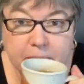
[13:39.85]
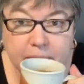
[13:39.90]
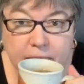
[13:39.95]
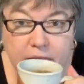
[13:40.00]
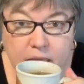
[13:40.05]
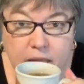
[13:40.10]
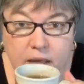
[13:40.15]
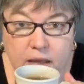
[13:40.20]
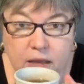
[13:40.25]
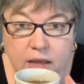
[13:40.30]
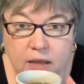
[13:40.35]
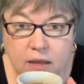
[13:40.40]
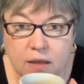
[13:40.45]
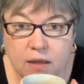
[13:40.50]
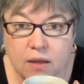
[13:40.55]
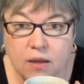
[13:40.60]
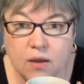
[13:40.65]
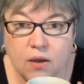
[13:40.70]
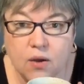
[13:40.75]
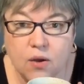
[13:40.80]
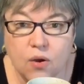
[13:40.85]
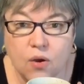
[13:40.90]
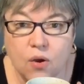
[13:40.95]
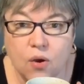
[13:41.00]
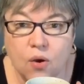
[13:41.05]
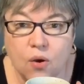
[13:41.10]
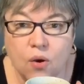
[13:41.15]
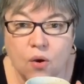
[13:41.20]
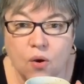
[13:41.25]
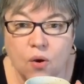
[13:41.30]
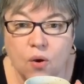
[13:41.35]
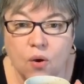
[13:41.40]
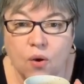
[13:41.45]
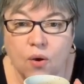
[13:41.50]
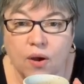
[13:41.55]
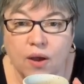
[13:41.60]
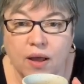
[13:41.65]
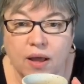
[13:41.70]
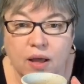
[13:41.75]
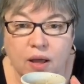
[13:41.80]

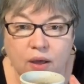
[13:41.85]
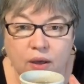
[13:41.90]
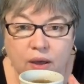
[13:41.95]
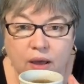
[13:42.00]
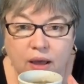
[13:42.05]
[no speech]